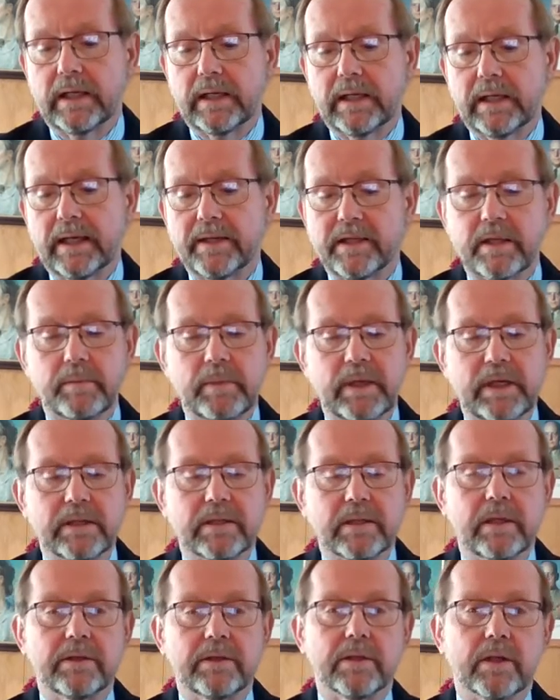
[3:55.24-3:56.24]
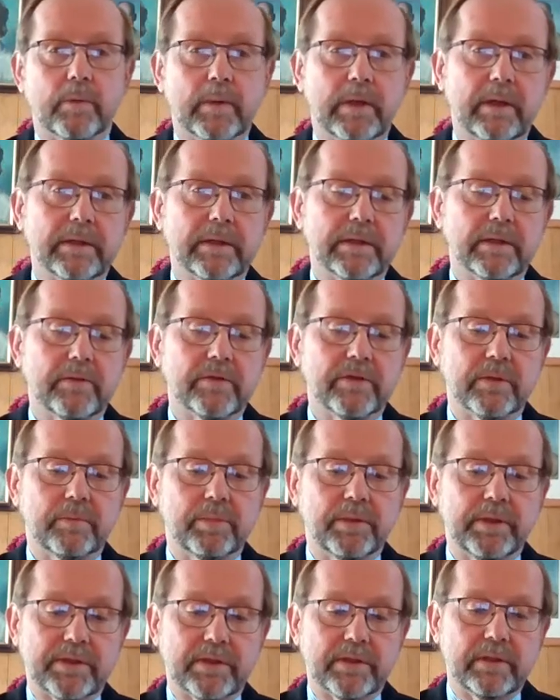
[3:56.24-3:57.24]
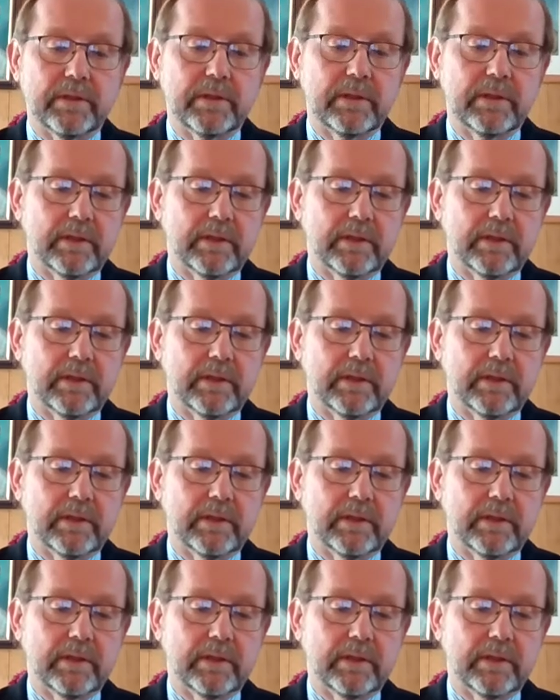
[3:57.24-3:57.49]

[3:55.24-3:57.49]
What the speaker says: Had they maintained their relative simplicity